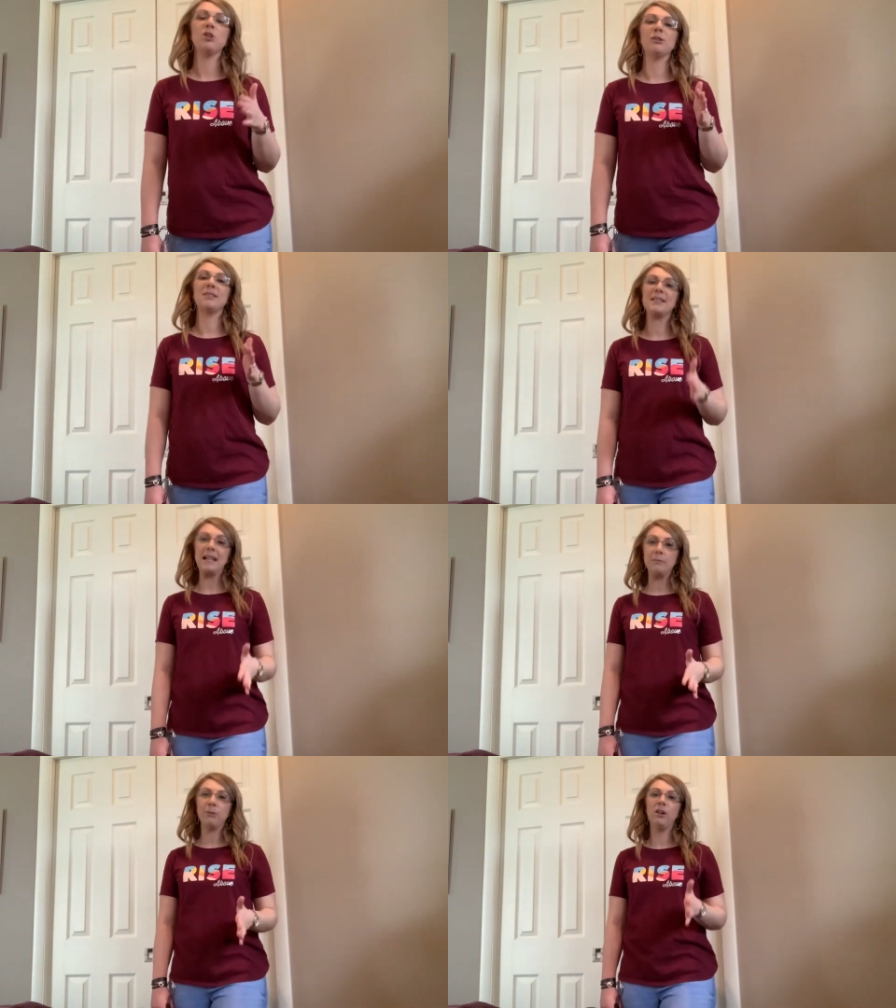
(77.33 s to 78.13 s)
your
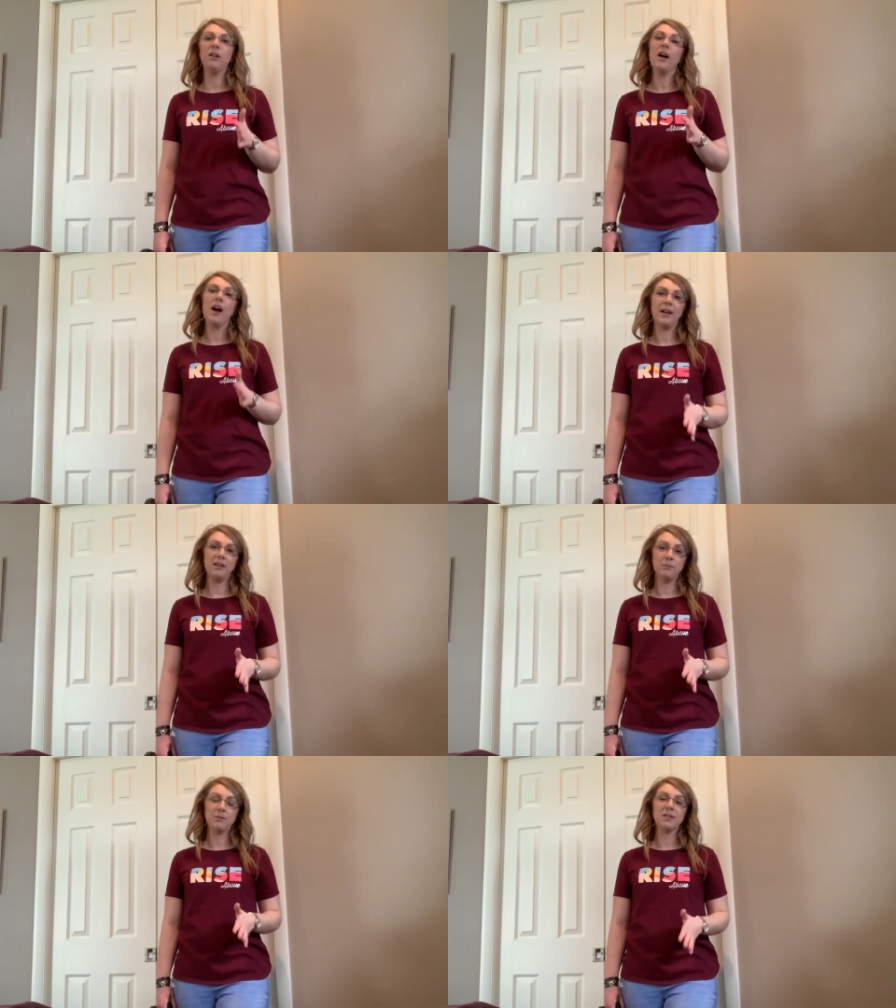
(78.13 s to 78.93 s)
staple
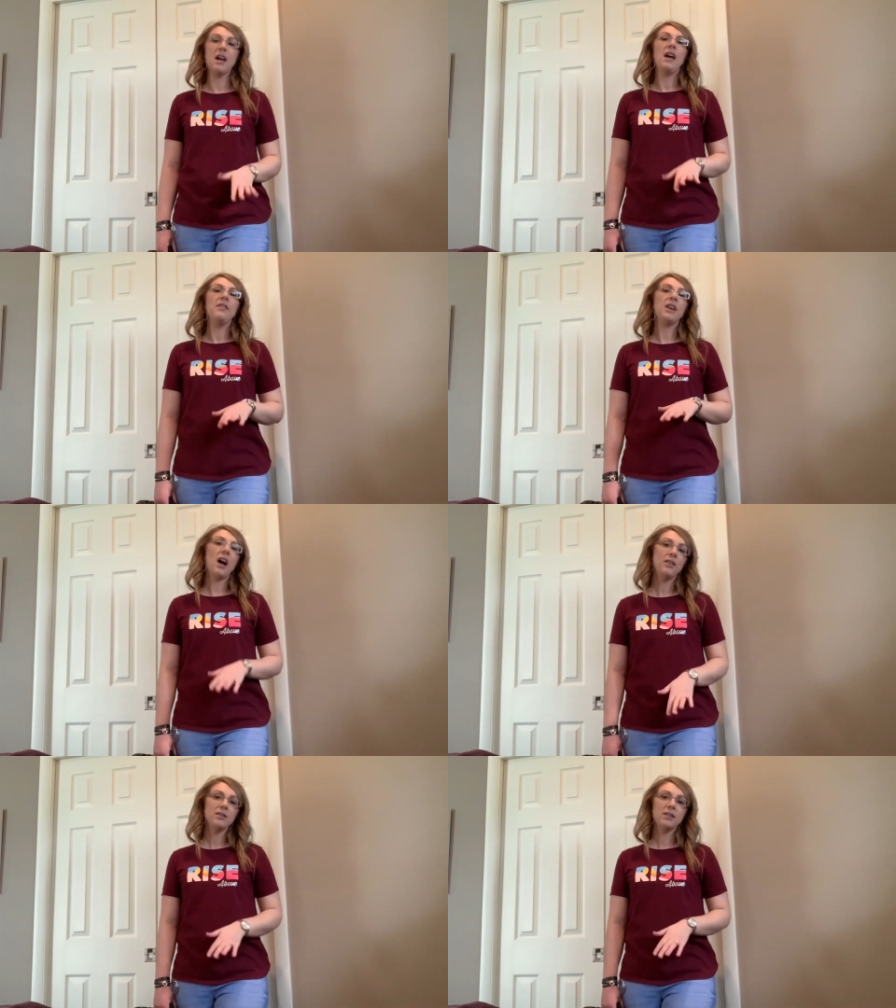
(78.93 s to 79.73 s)
items. The
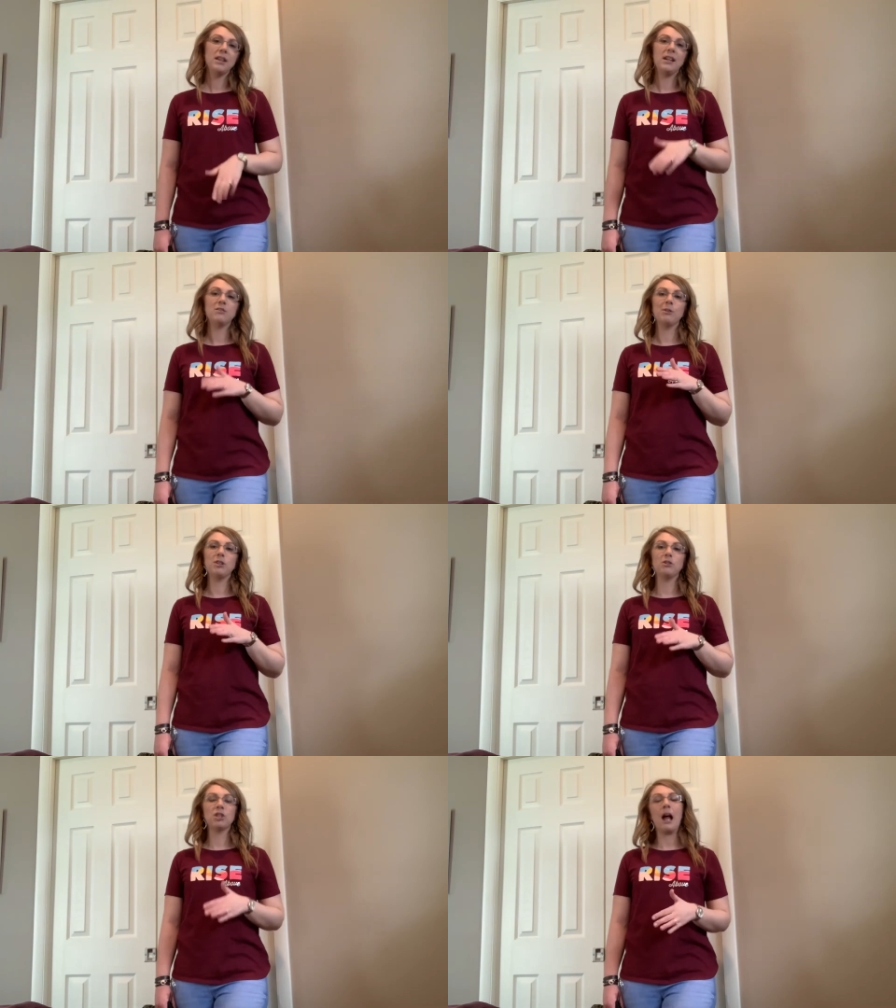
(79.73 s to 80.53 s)
other thing is when
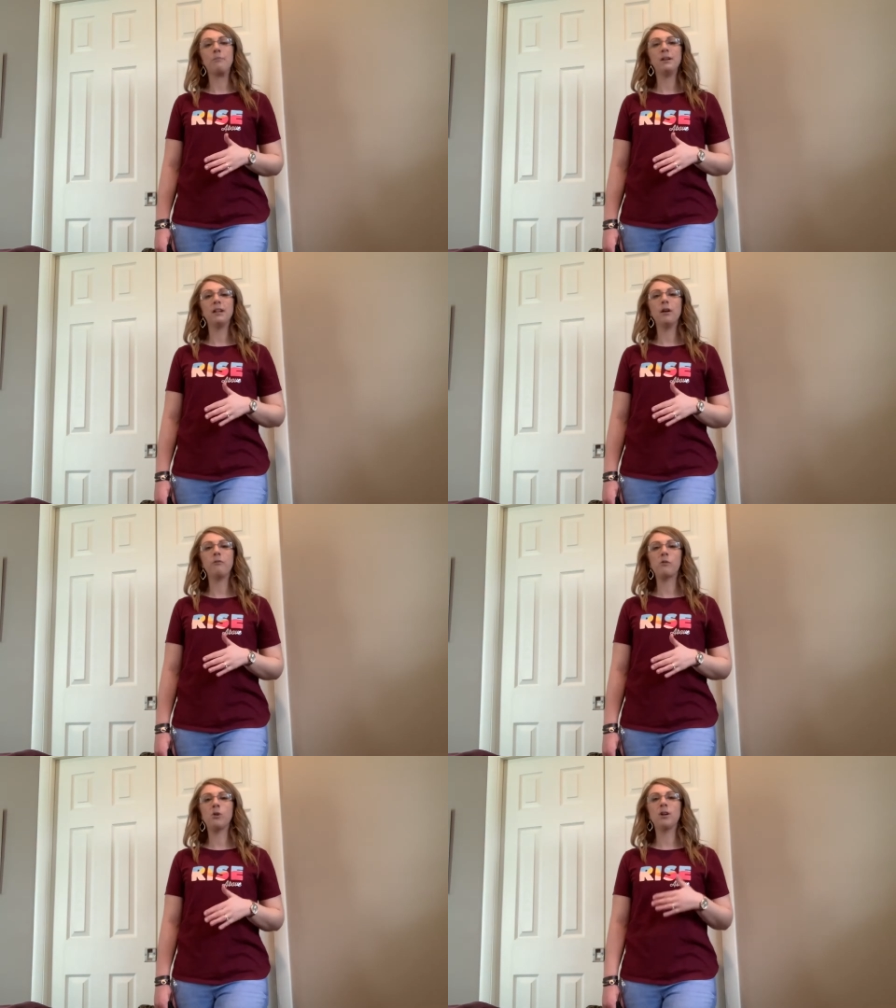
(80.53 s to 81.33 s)
you're shopping
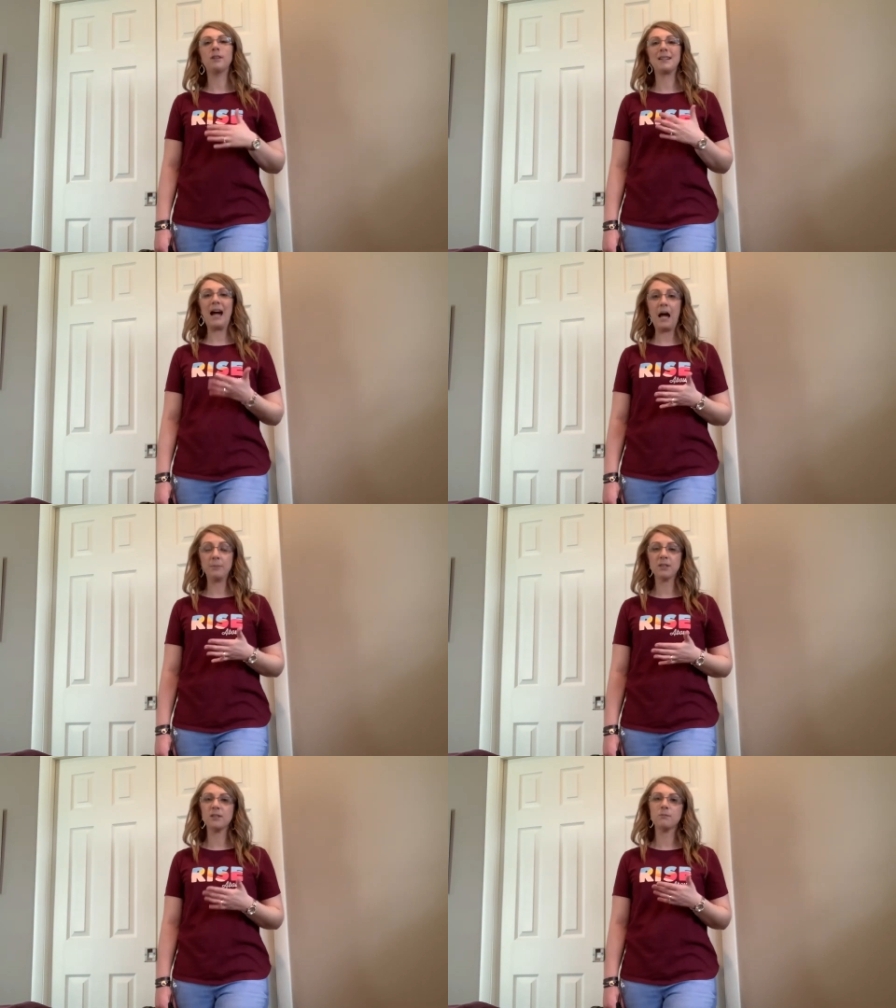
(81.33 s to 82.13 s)
for
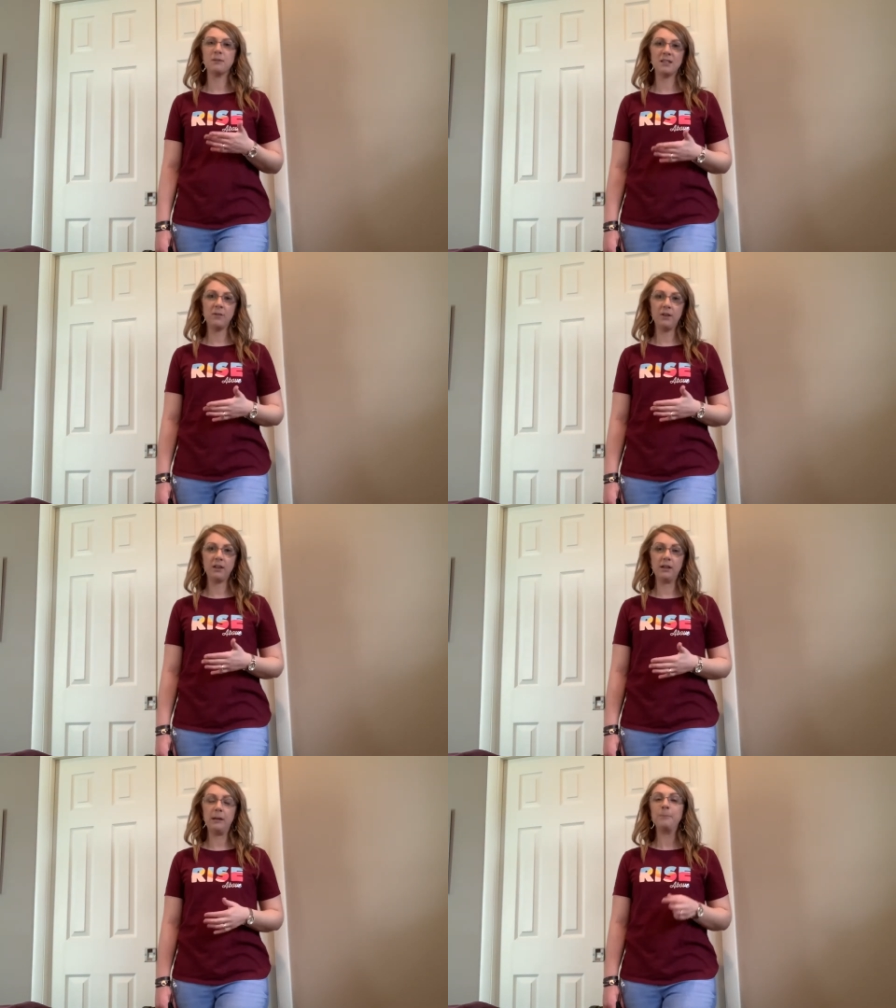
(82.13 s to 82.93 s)
tops
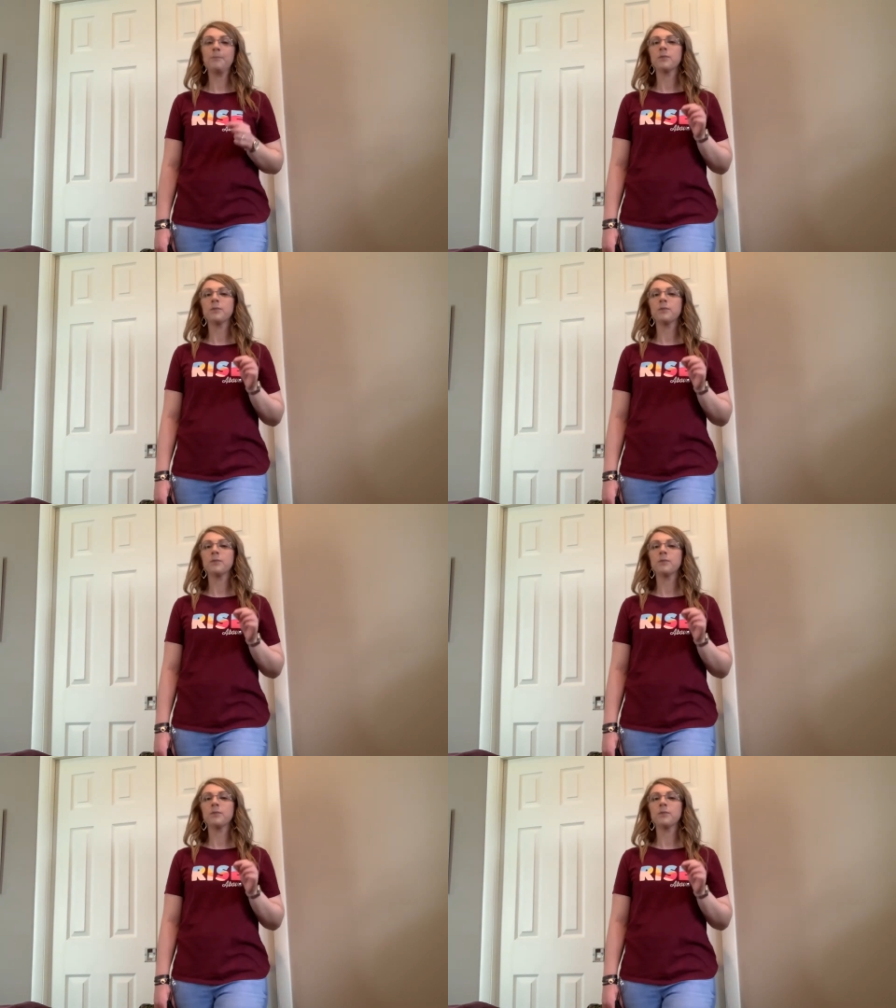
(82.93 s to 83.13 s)
specifically,